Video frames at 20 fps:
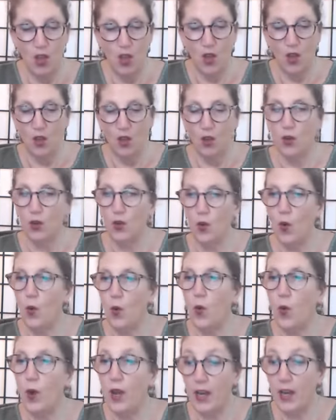So
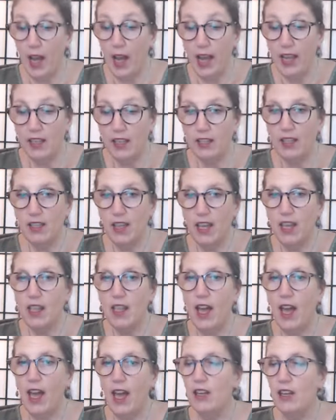when I say
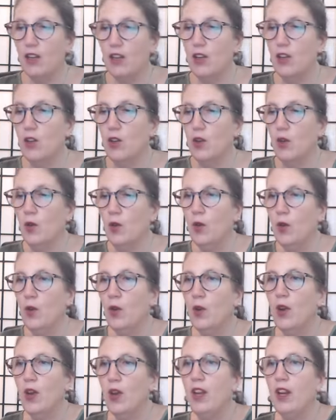that to you,
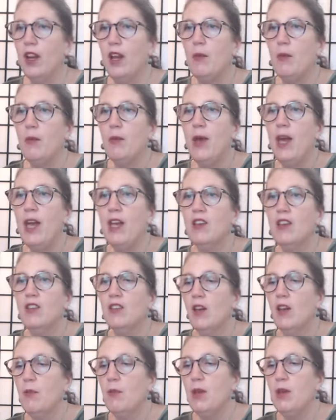and I bet you
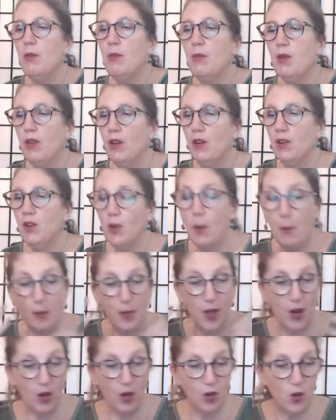some people
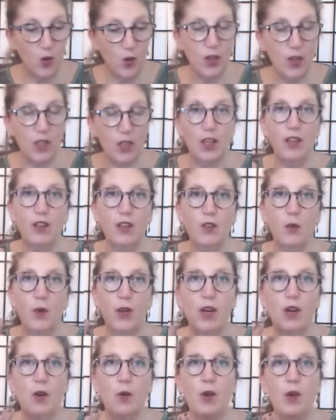are doing this,
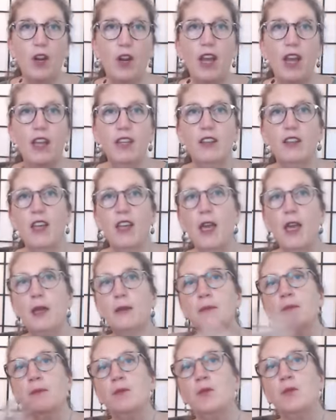when I say
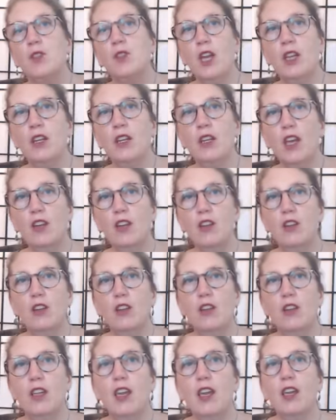set intentions
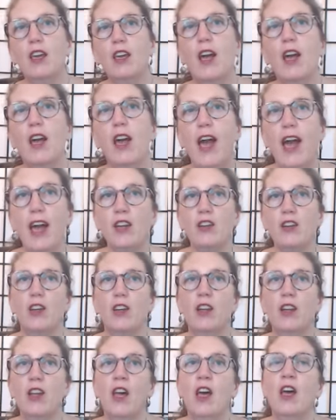and take action,
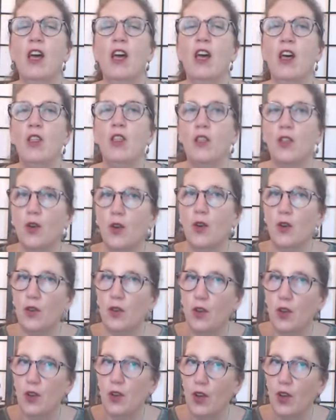
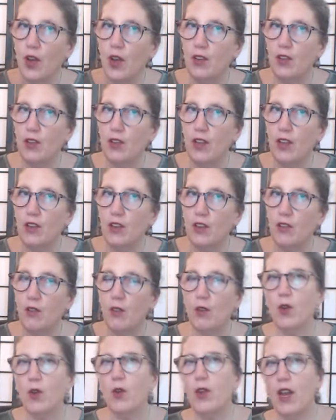there's a sense of,
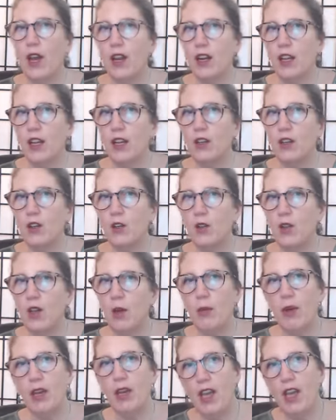oh yeah, I'd like to do that,
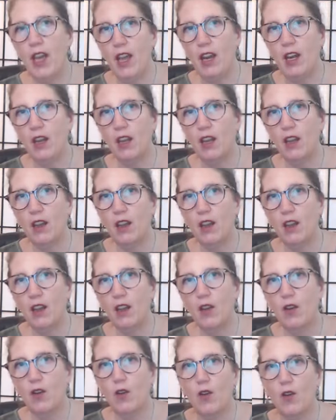but I can't.
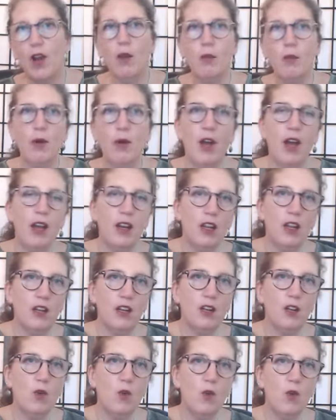Or how about I'd like
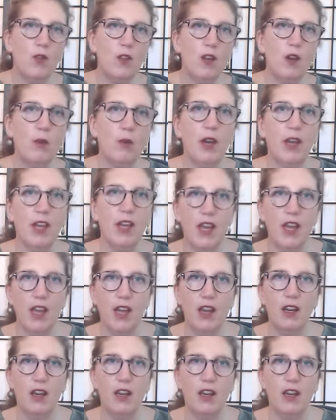to go over there, but I can't.